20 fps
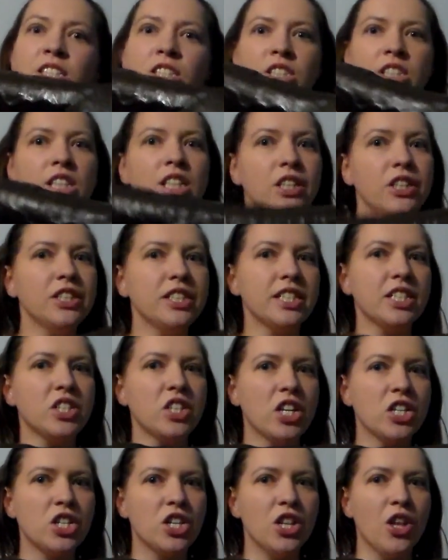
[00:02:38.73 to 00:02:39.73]
Just a little
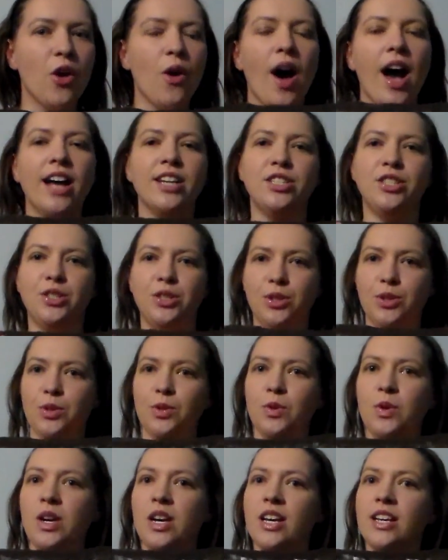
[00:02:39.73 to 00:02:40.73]
suggestion though, I
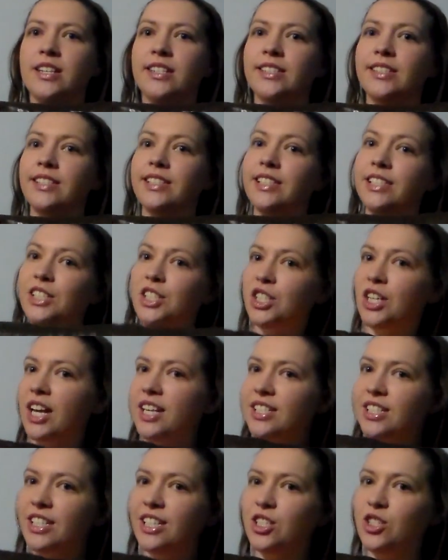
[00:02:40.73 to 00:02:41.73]
do
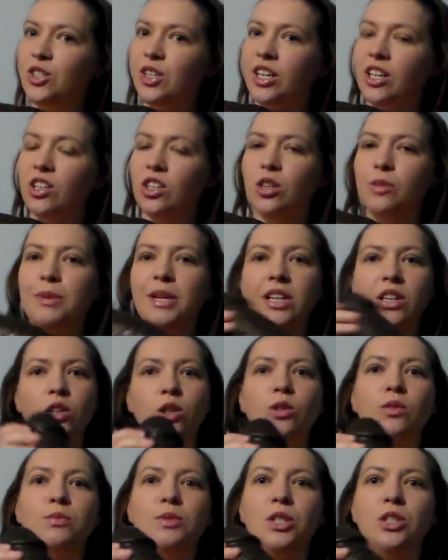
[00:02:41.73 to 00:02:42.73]
suggest that you get a little bit of
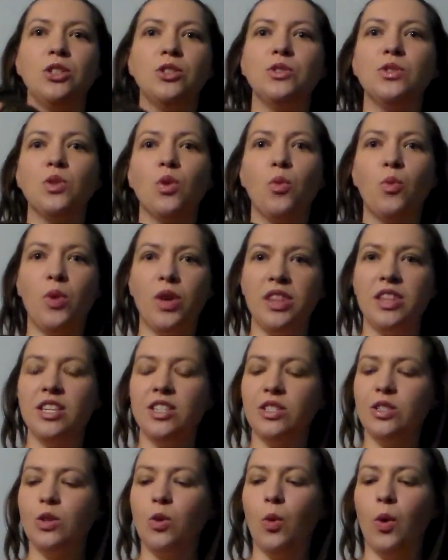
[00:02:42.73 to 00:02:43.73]
lube to use with
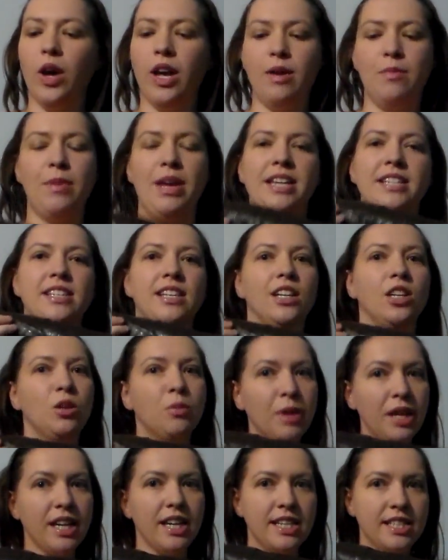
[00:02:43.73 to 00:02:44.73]
this toy. It makes it a
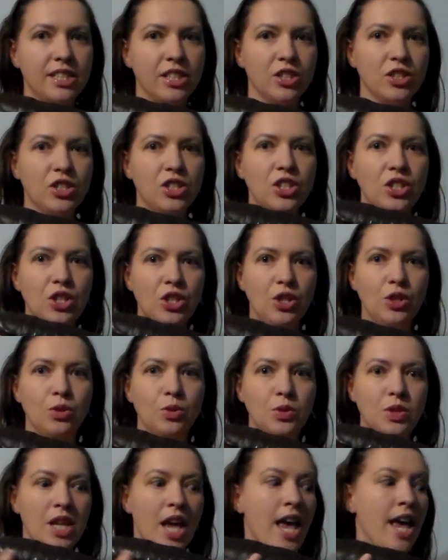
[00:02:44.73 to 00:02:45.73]
little bit easier to
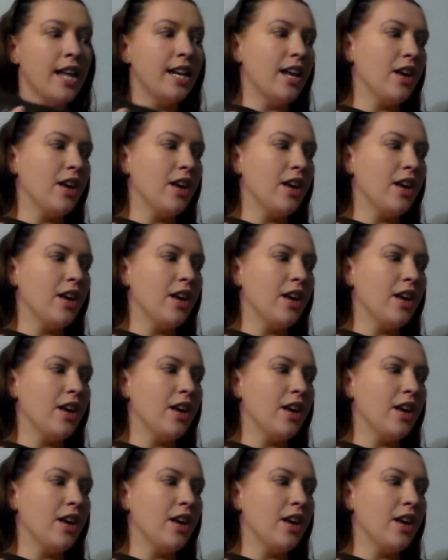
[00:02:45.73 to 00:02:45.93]
use.